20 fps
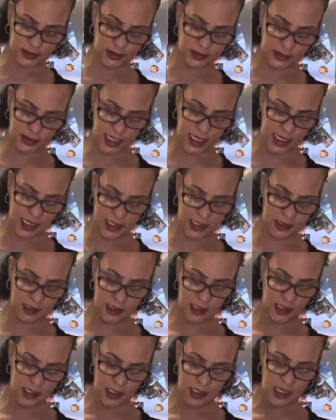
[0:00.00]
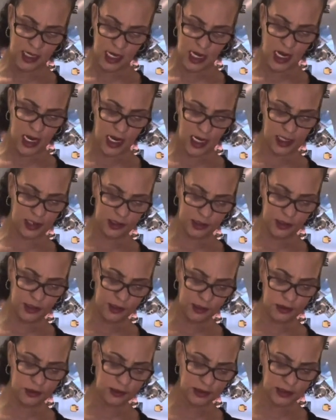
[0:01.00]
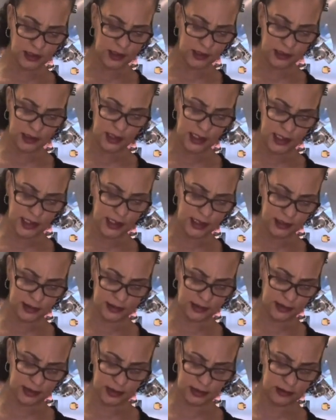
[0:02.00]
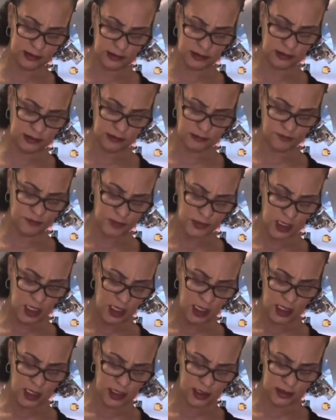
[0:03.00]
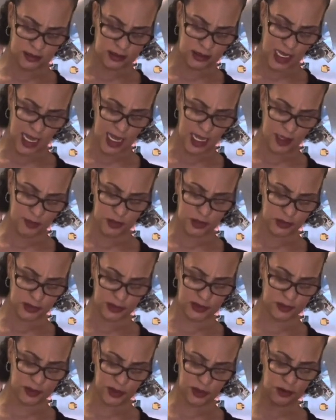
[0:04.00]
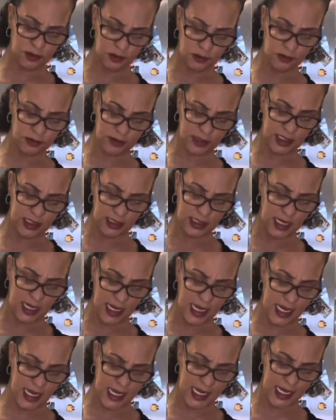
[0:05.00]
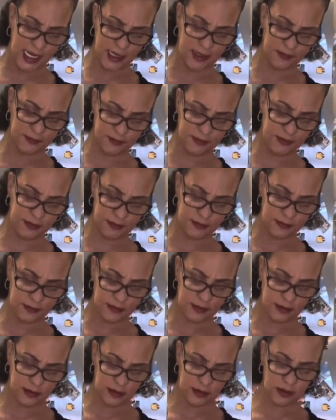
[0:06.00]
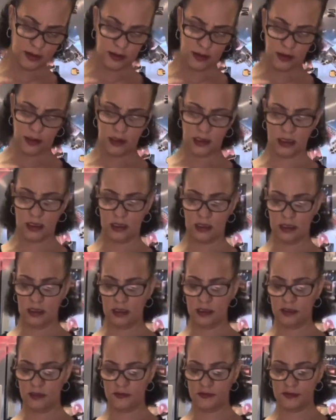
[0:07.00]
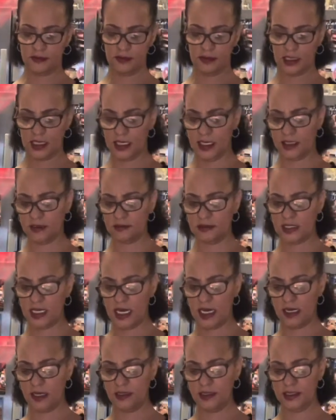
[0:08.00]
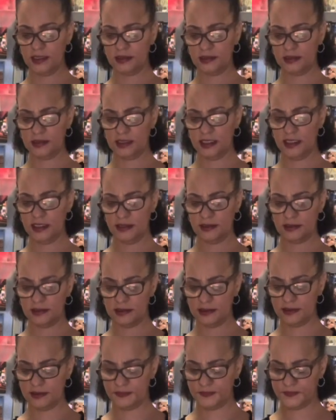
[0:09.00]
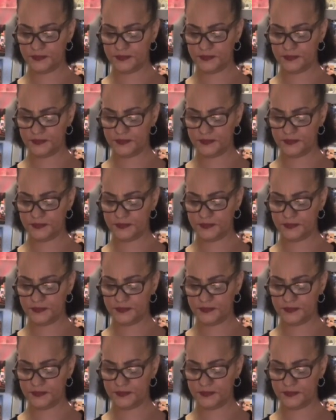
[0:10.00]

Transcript: say I use at least a tablespoon and a half of Italian seasoning.